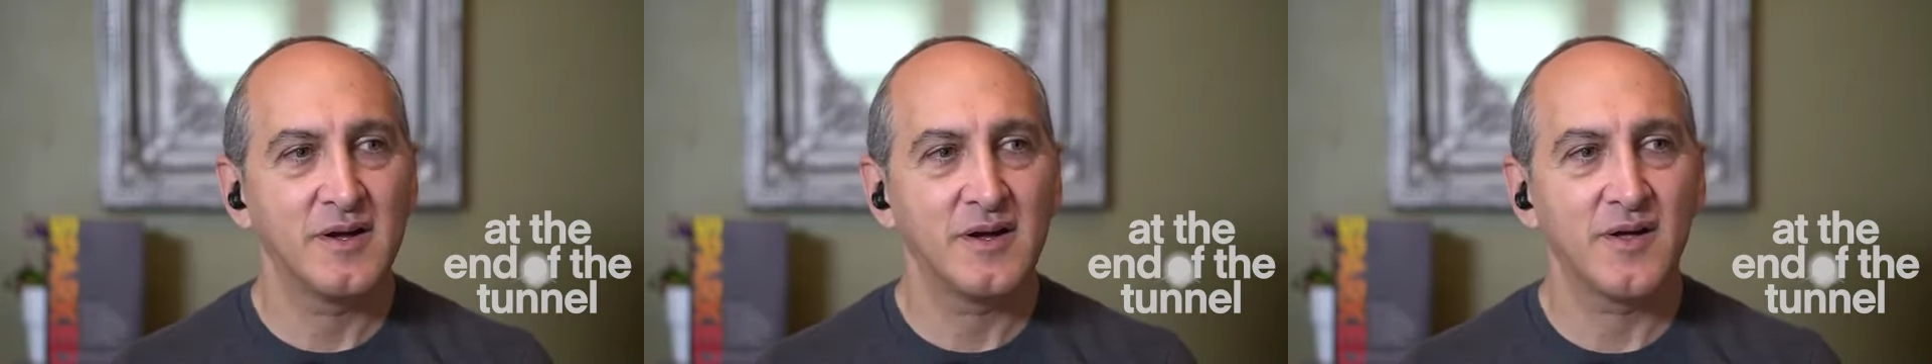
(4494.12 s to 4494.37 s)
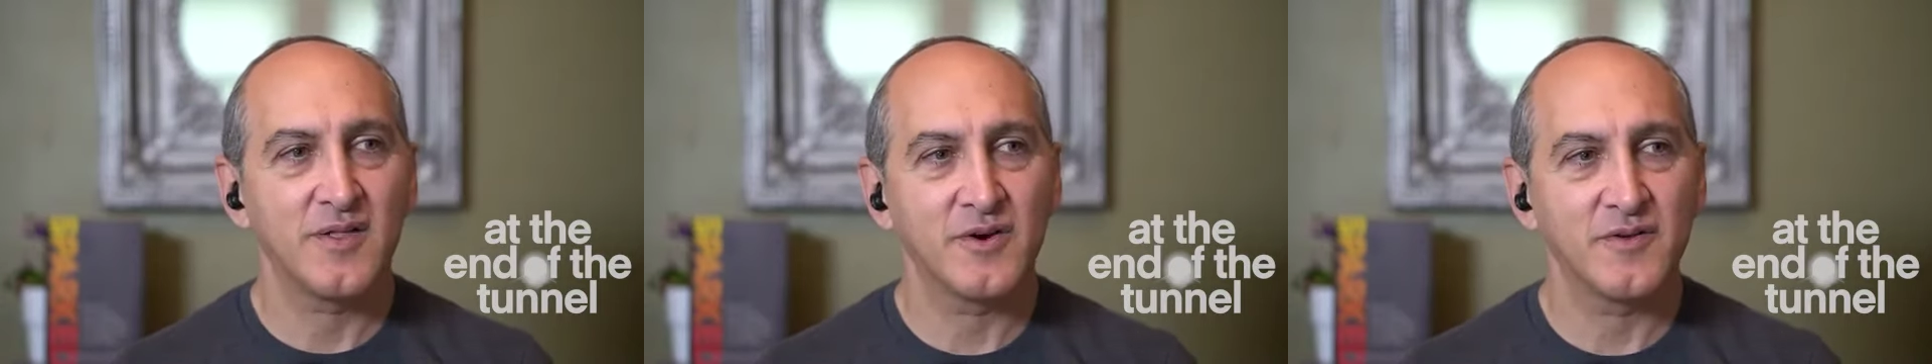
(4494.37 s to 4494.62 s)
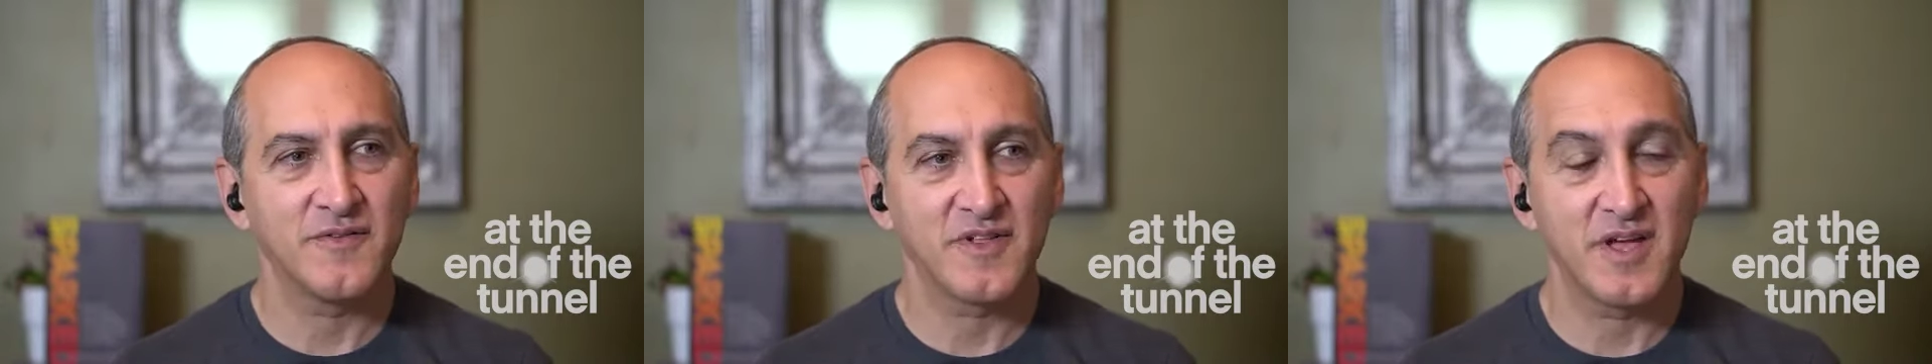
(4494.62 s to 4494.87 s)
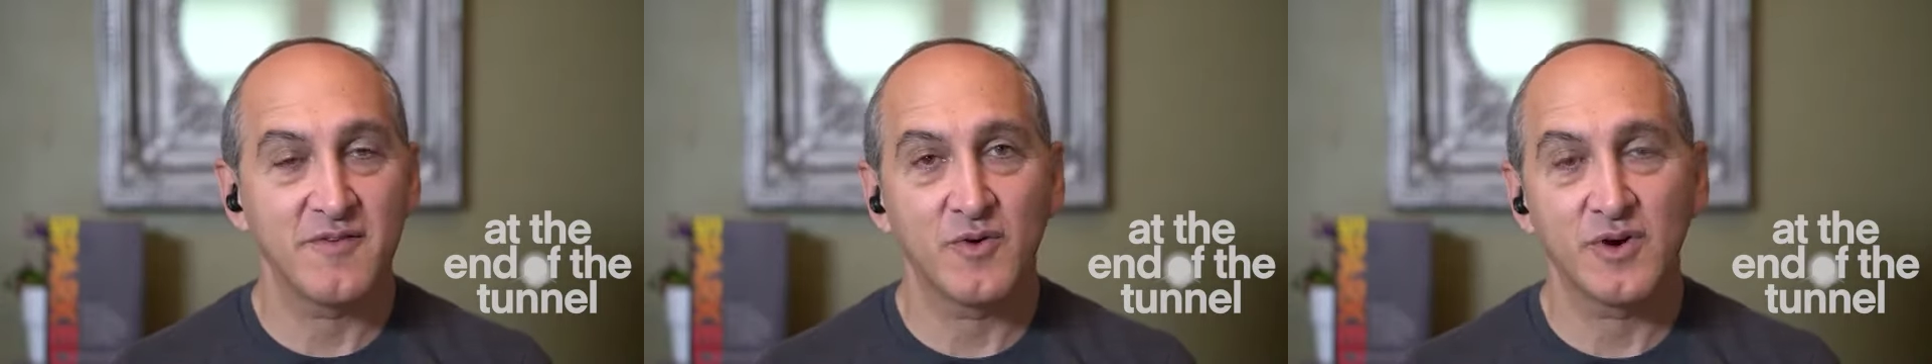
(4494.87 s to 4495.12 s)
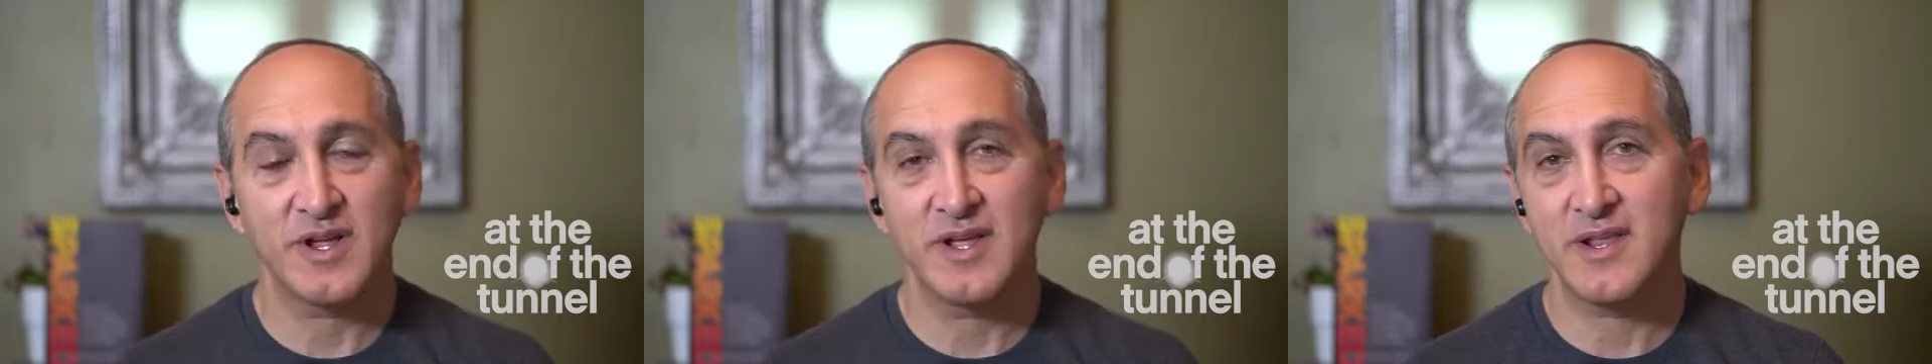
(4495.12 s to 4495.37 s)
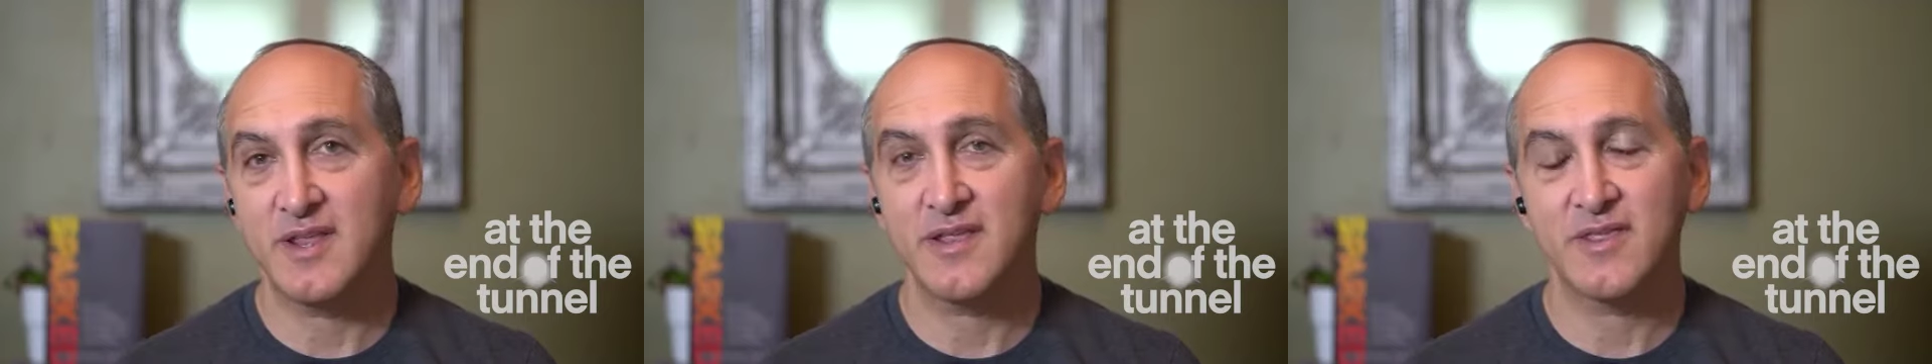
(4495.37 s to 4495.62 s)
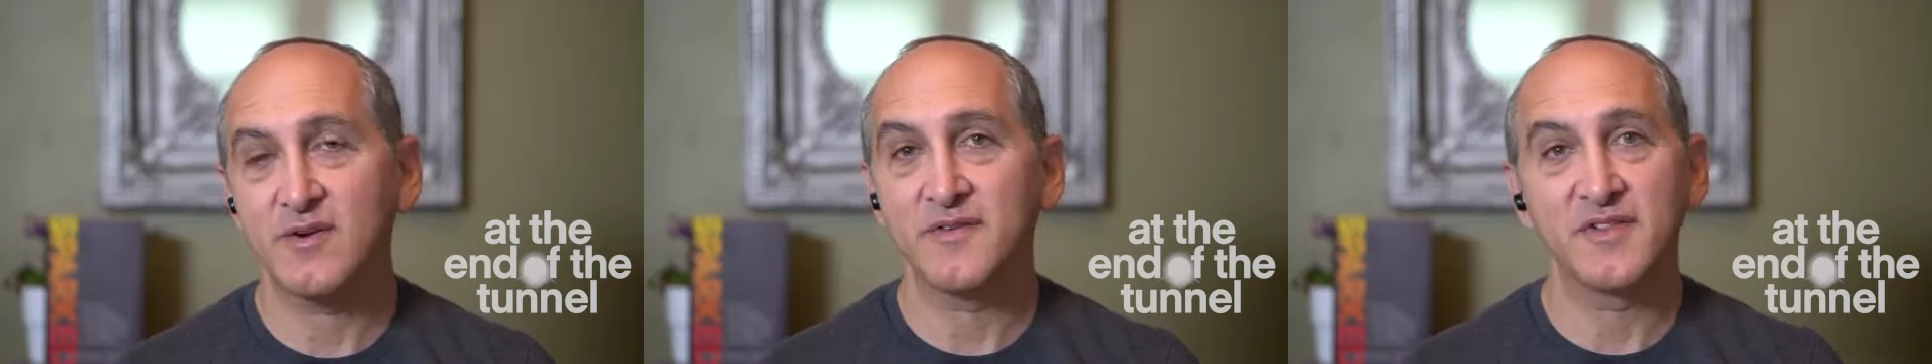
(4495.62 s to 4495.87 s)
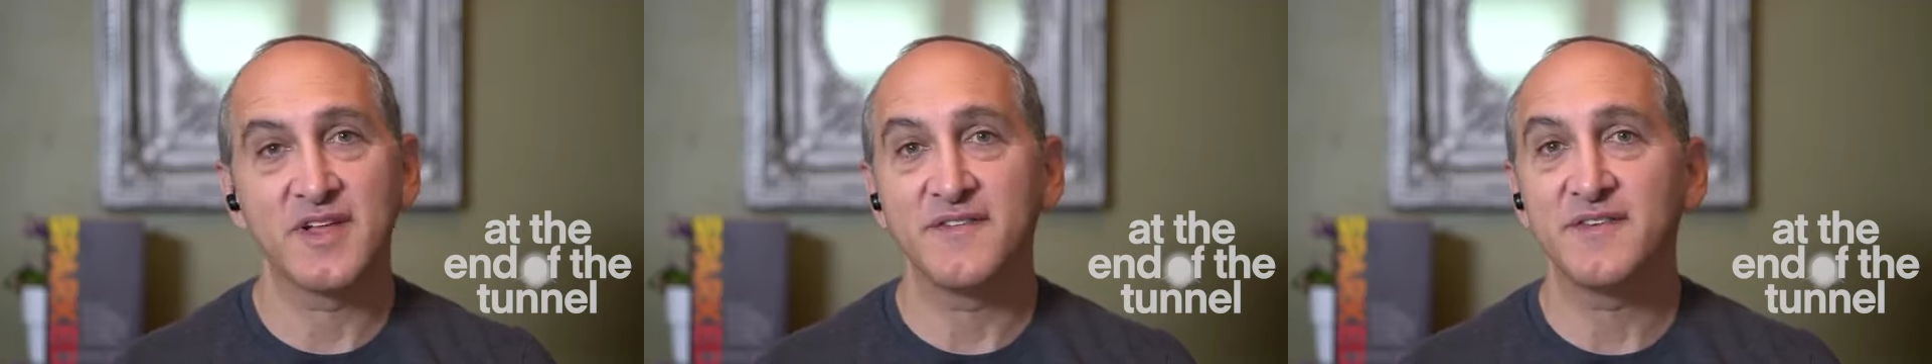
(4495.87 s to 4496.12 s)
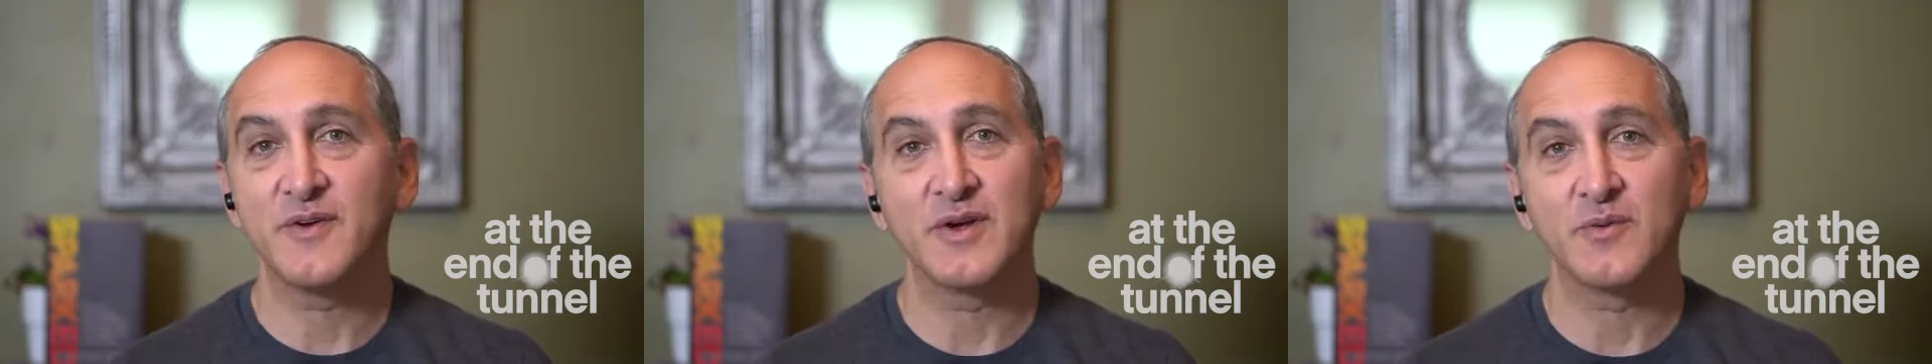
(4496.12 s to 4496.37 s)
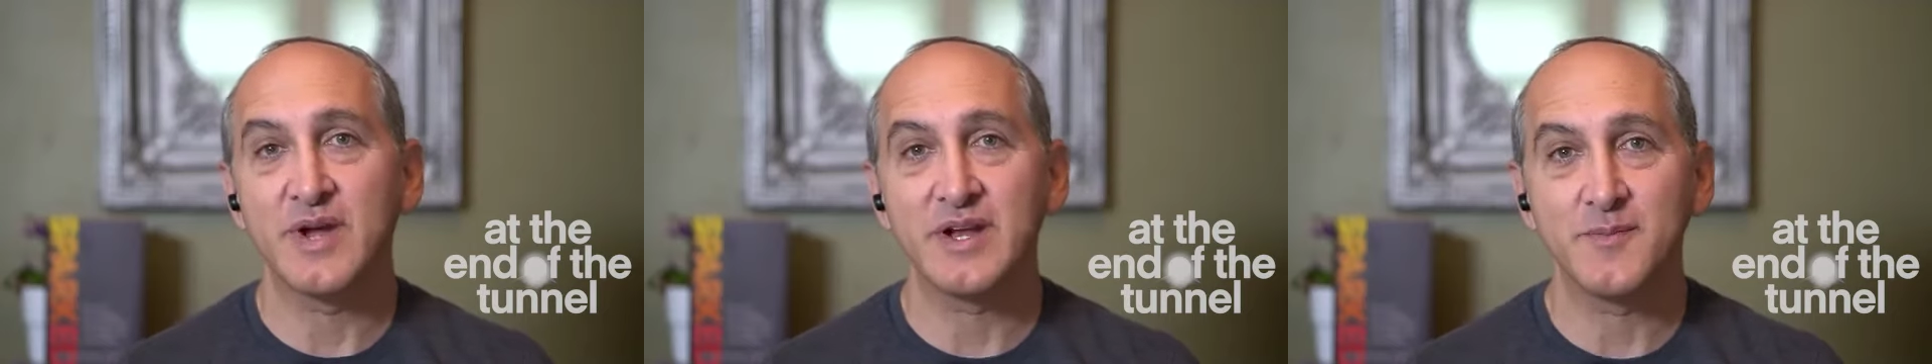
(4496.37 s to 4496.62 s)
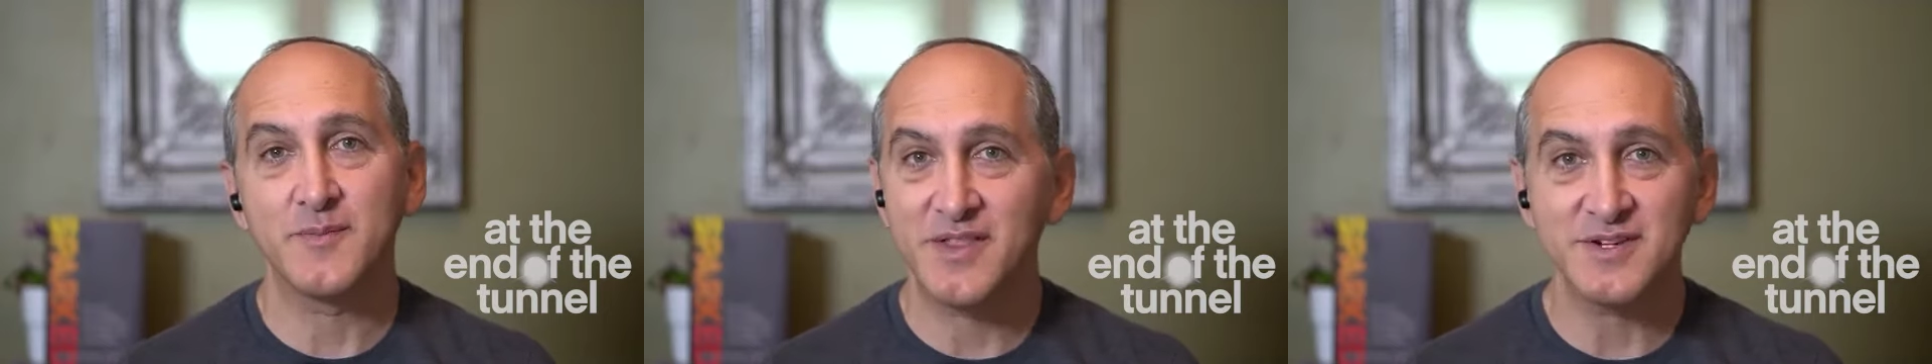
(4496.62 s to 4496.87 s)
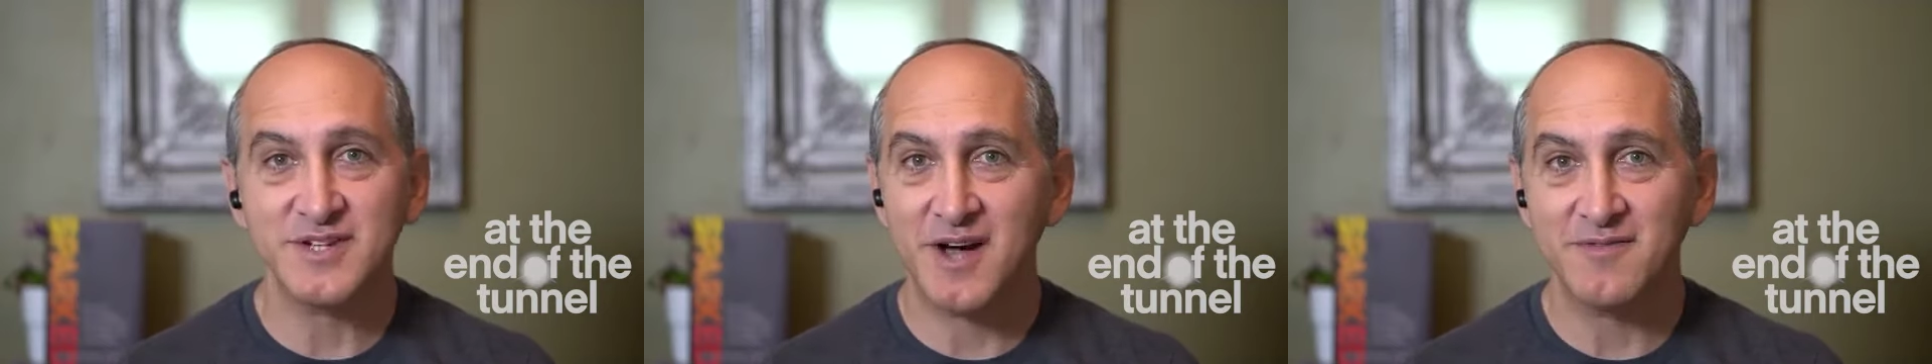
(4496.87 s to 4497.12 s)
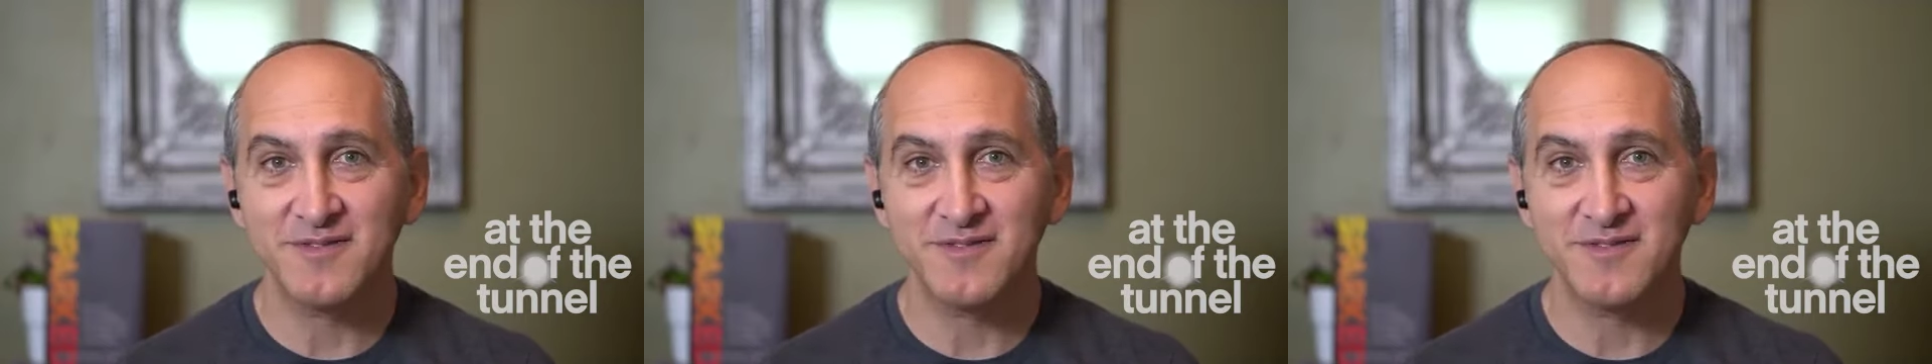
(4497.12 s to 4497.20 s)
a third of your life working and then a third of your life doing random other stuff.